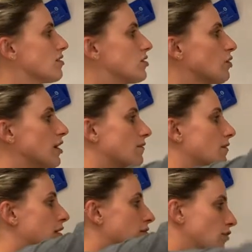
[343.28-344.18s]
so
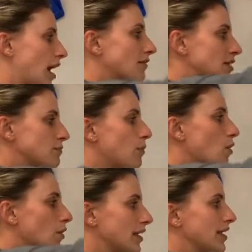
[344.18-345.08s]
if gravity is
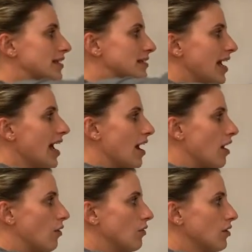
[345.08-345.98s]
pulling it
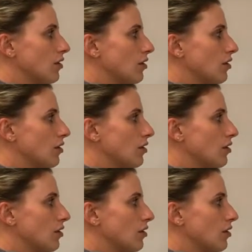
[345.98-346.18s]
down,